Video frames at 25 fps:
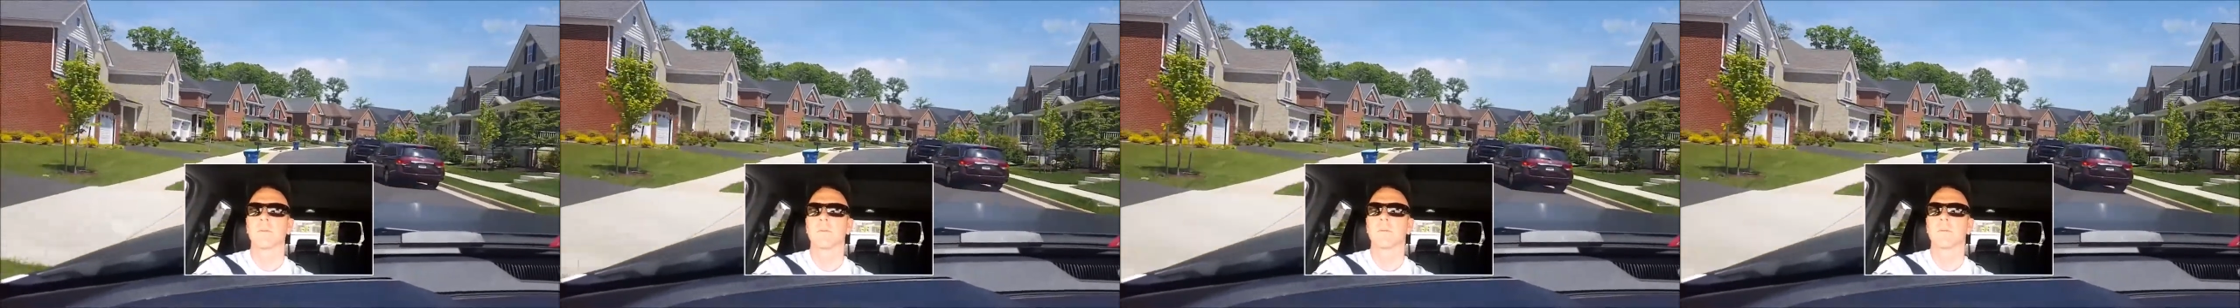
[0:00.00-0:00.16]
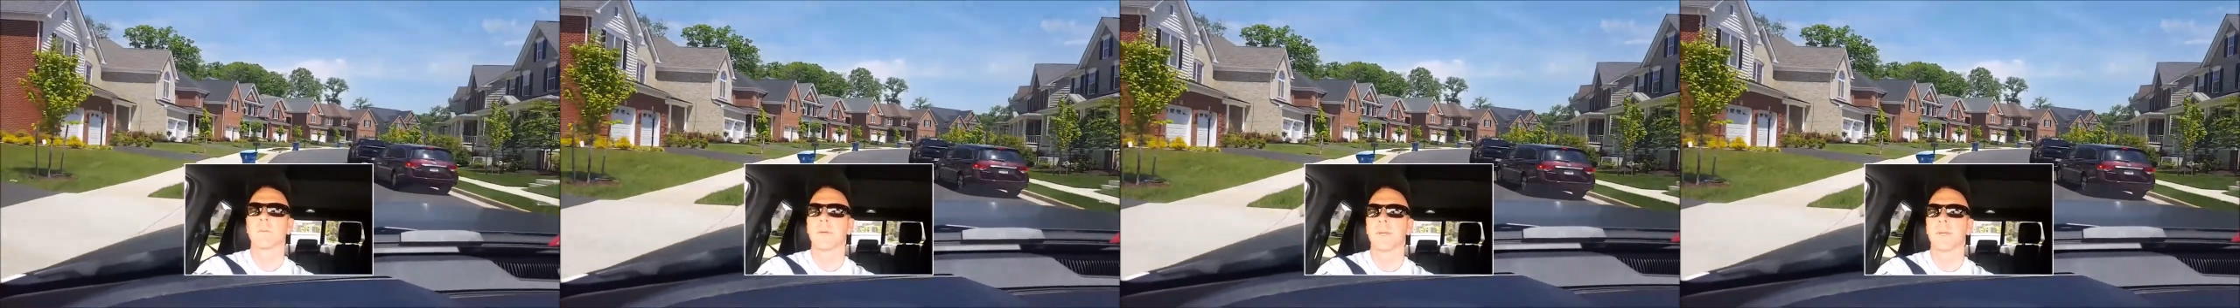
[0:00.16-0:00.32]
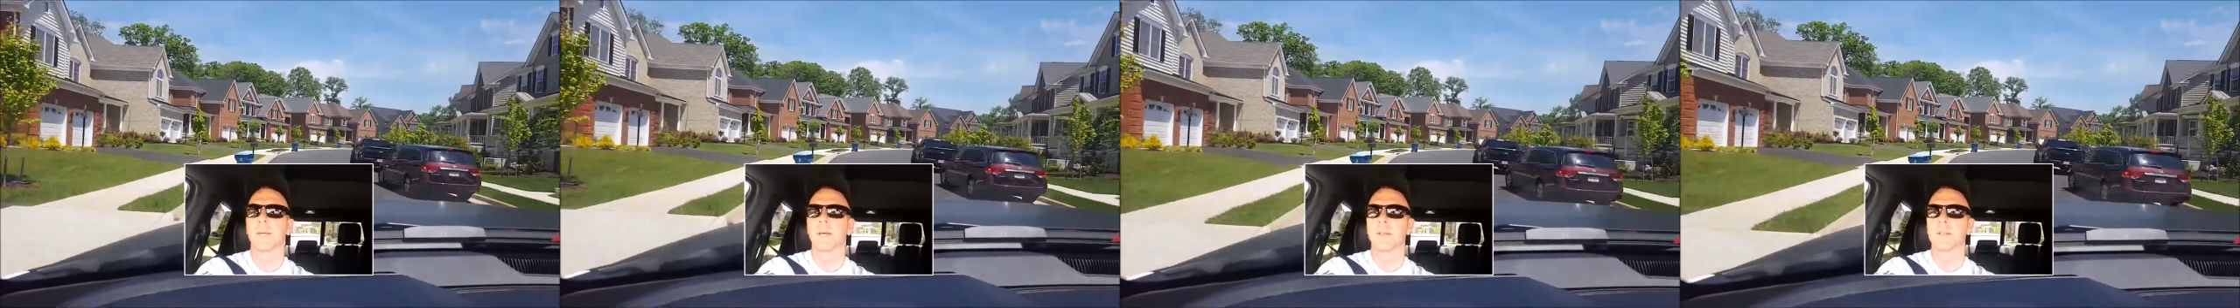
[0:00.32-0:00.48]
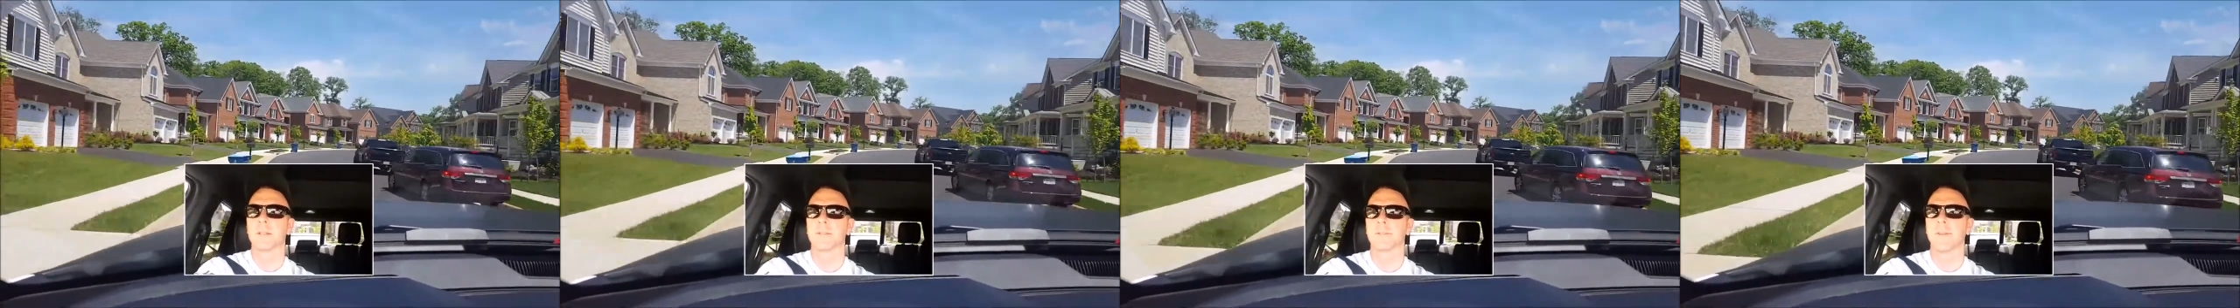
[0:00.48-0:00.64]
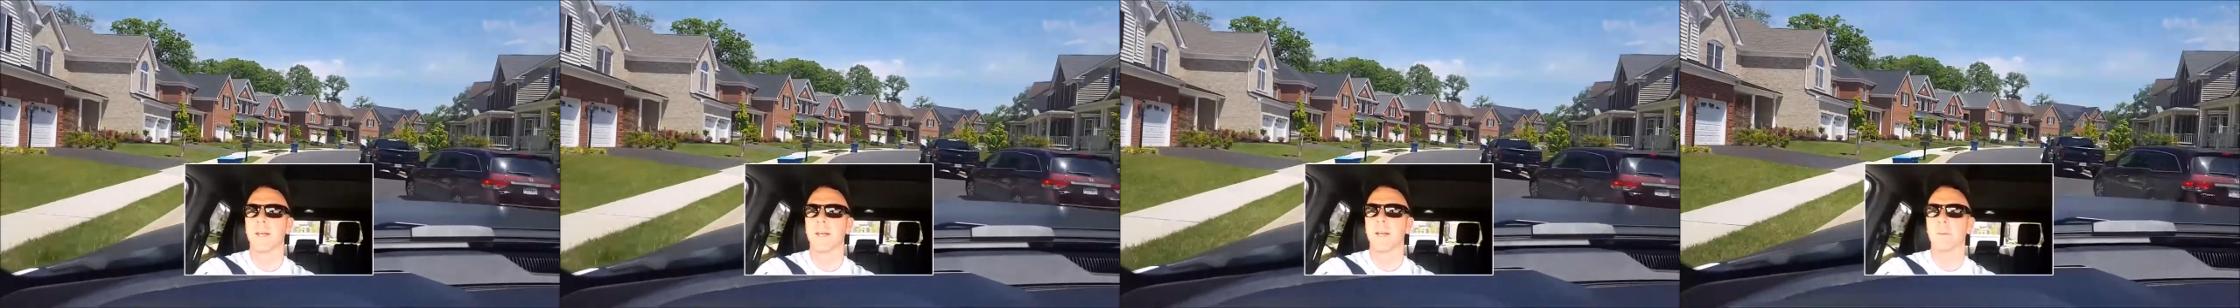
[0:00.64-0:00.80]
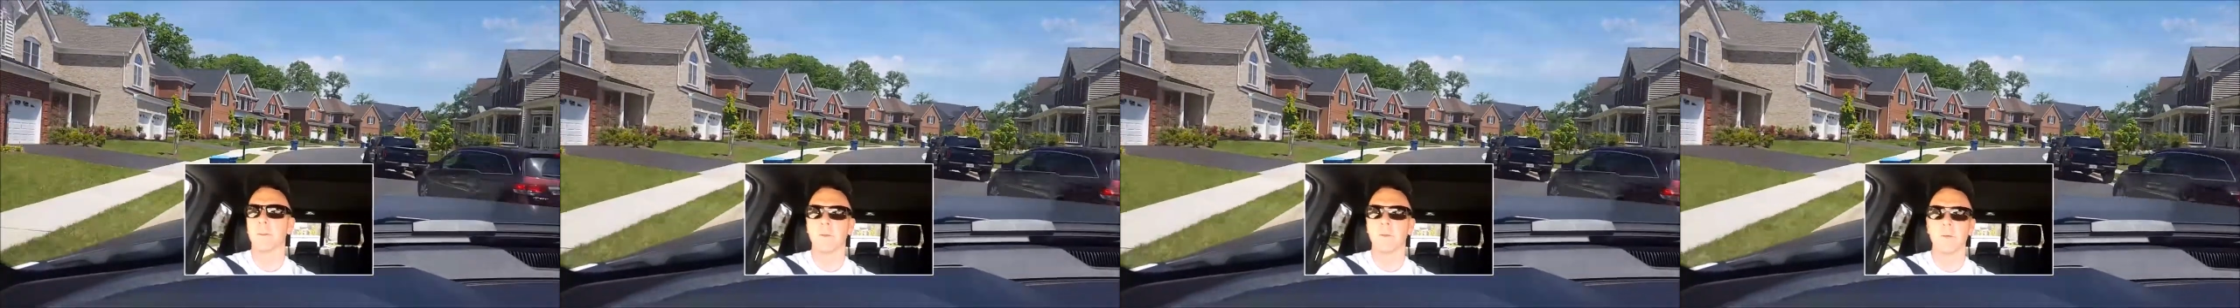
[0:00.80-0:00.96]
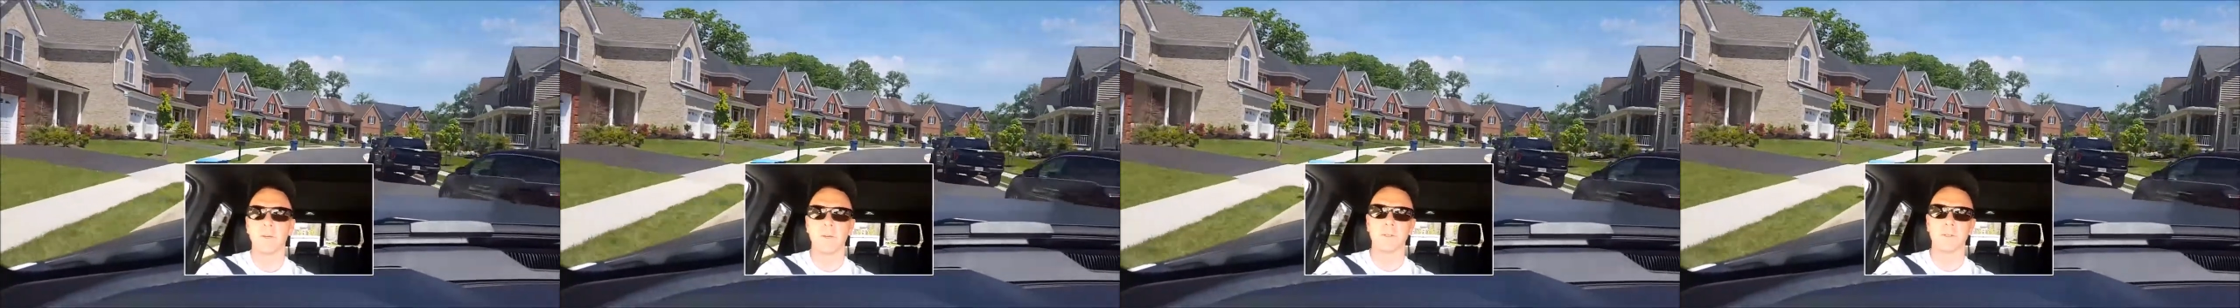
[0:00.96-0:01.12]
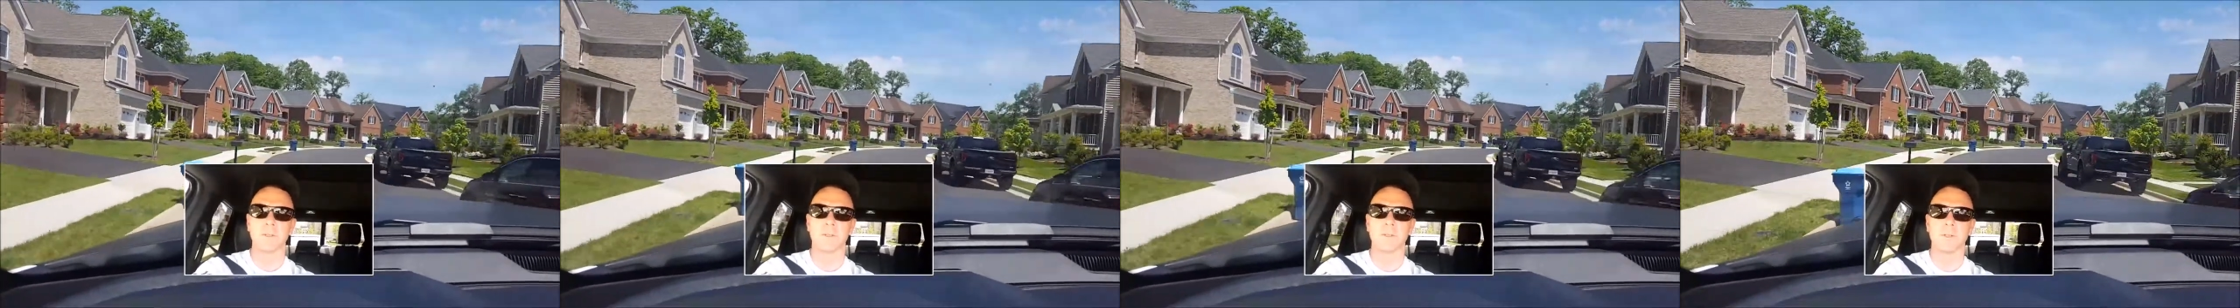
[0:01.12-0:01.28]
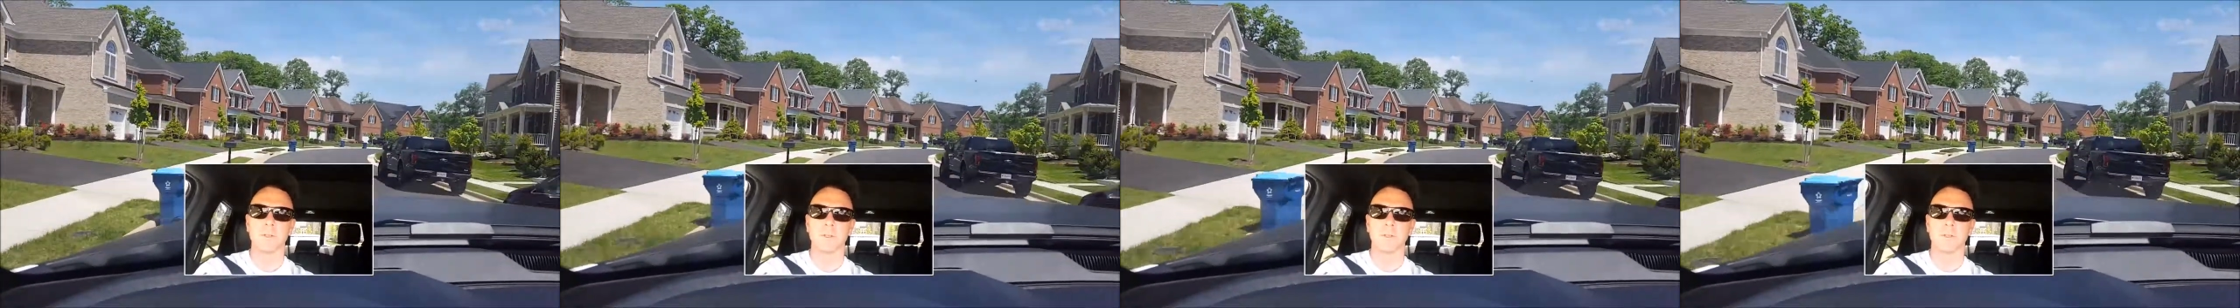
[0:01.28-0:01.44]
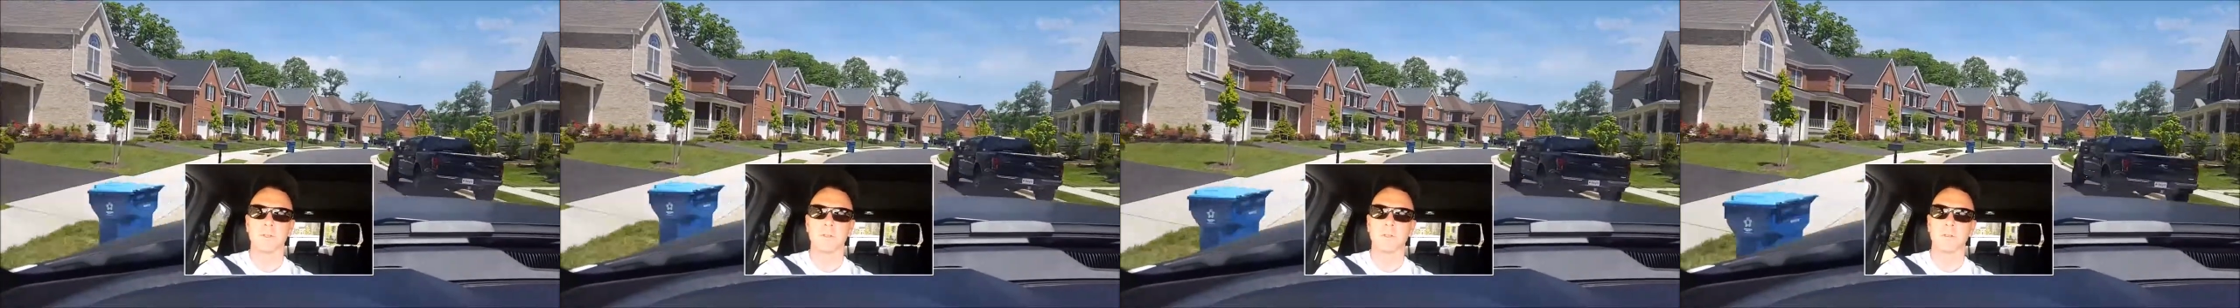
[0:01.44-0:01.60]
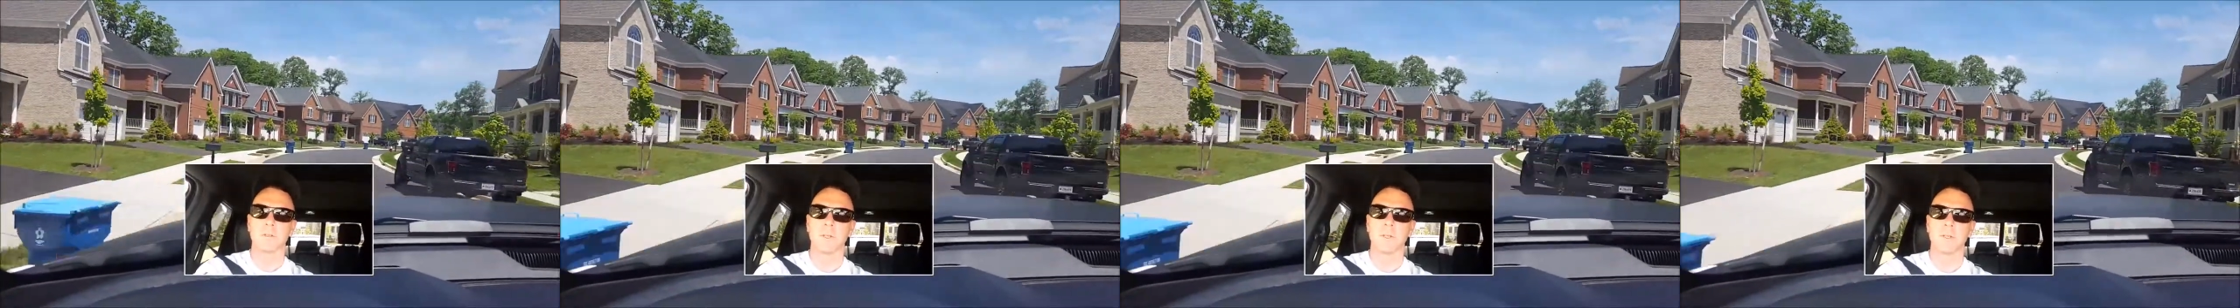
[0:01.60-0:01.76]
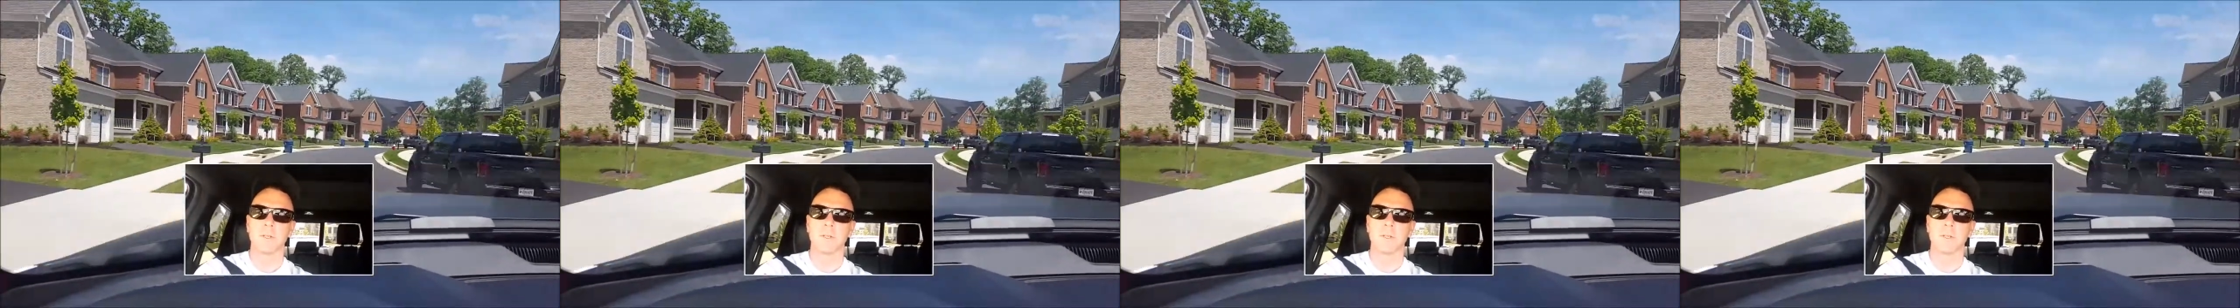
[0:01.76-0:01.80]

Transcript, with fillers: but yeah, these neighborhoods are just,